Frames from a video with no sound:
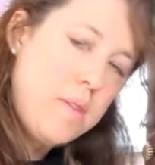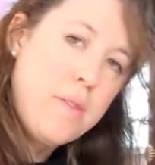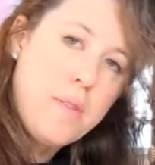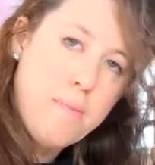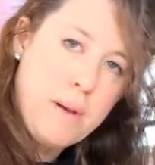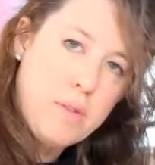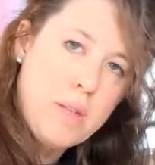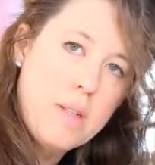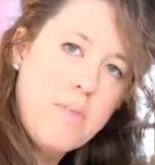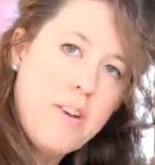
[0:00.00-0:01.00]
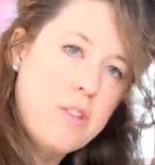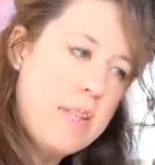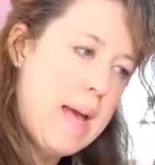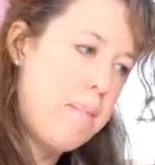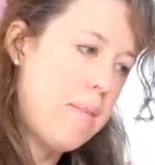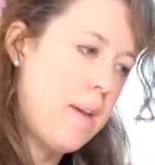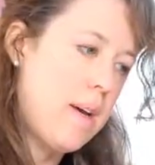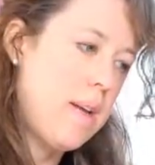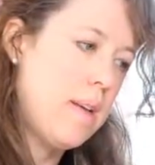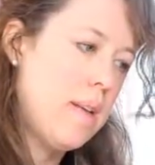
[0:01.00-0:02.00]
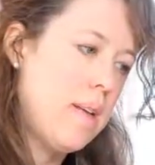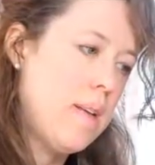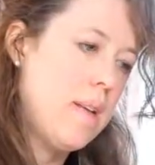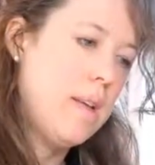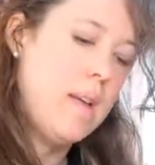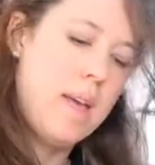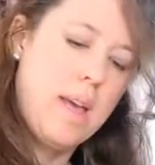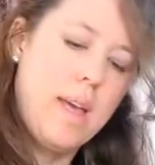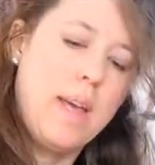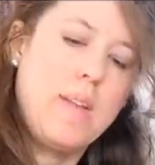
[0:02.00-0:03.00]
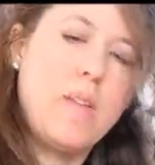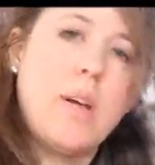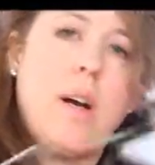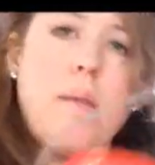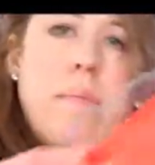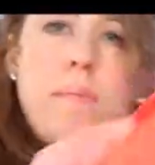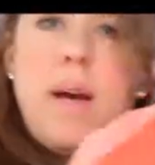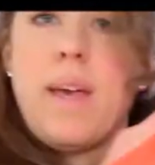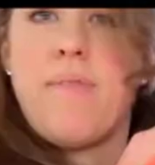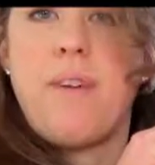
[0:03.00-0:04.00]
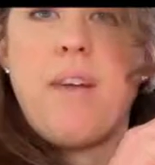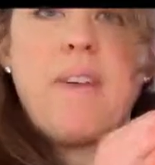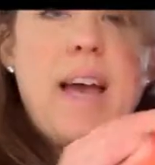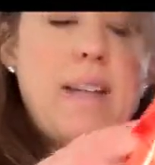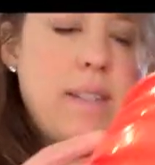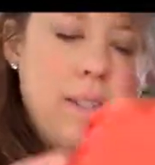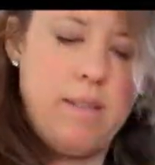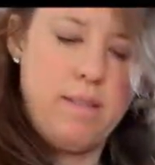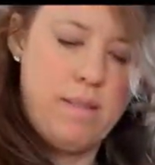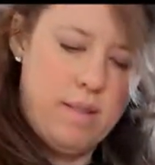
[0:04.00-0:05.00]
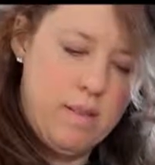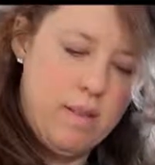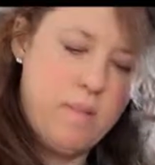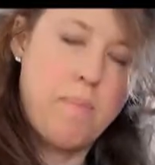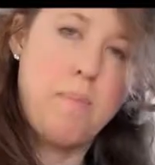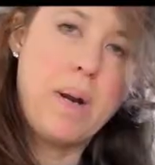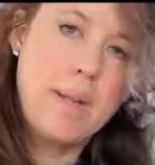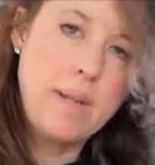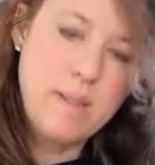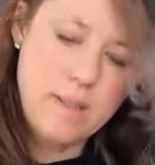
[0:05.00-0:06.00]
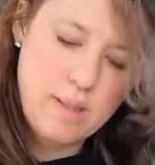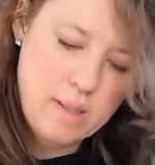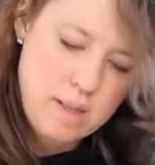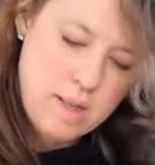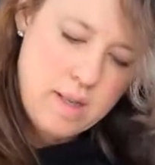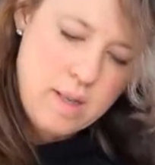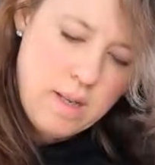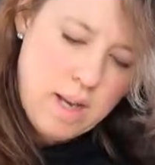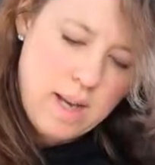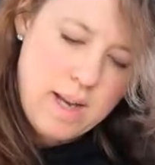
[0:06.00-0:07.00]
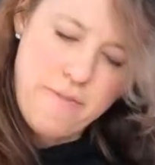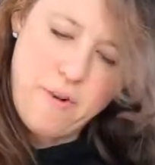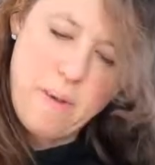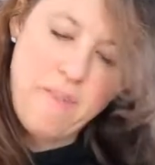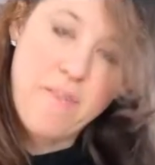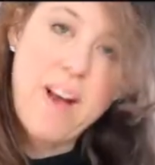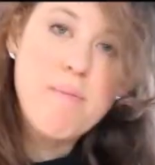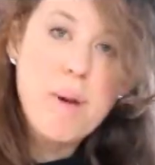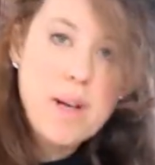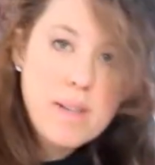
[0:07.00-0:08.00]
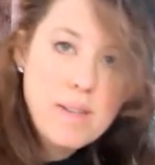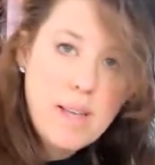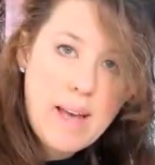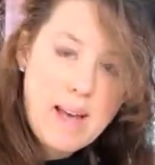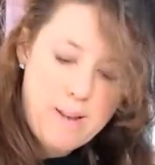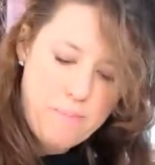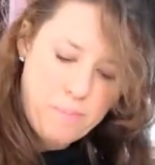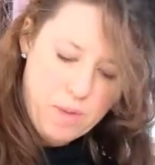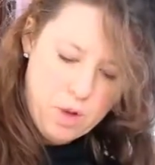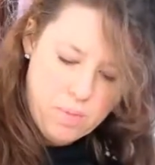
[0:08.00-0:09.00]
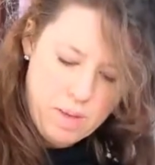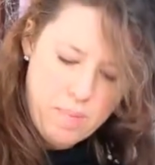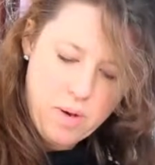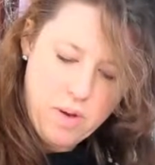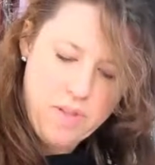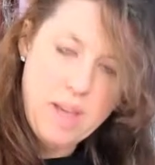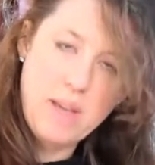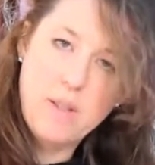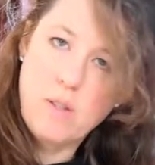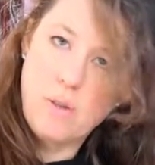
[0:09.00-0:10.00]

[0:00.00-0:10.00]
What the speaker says: the melted Fels Naphtha in my 5-gallon bucket I got for about $5 at Home Depot, I think. So